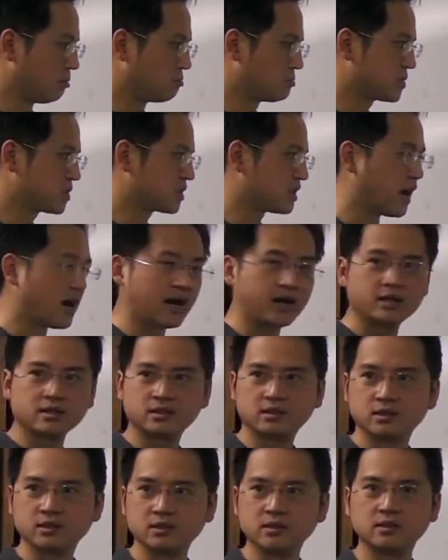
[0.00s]

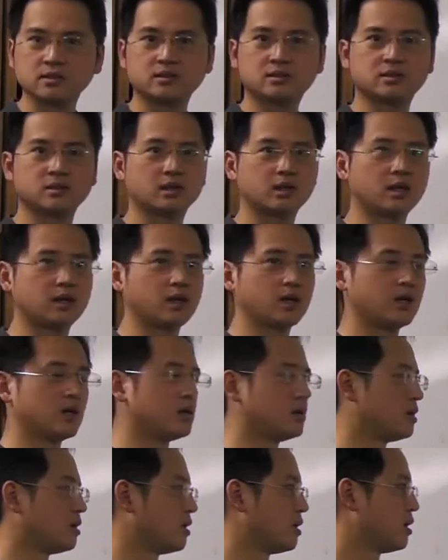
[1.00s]
sizes.
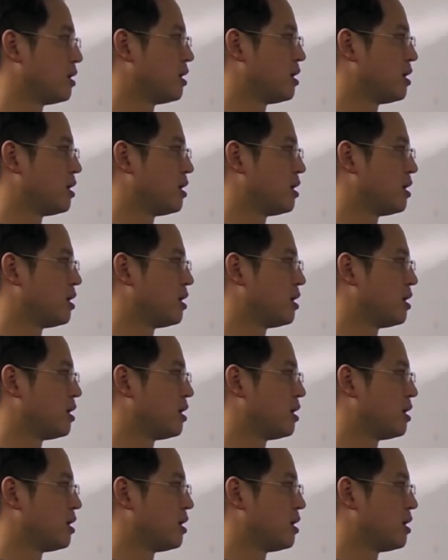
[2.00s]
And